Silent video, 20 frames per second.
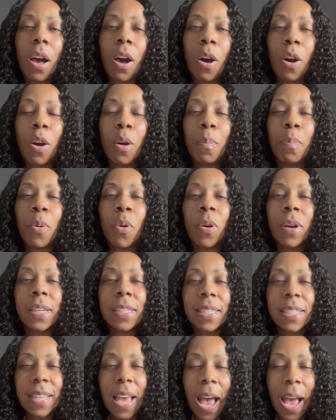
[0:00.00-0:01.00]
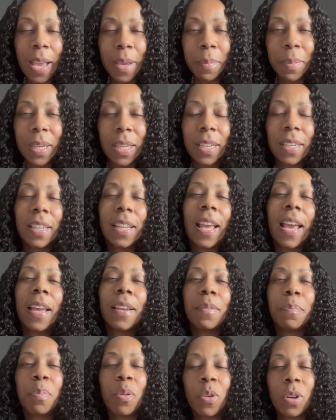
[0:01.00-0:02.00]
oh boy Simon
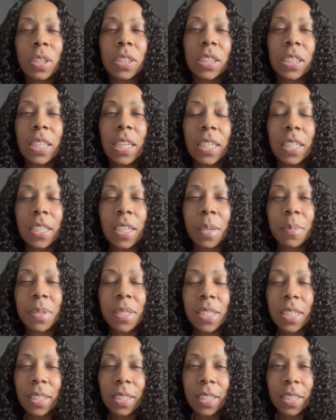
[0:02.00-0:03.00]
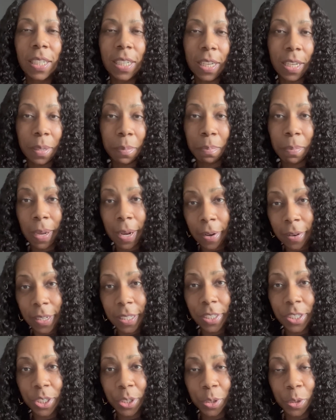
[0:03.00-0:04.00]
that Porsha ended up stealing and getting
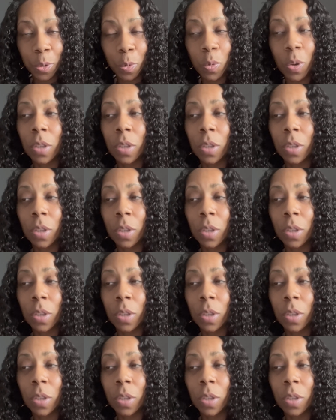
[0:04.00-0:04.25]
married to.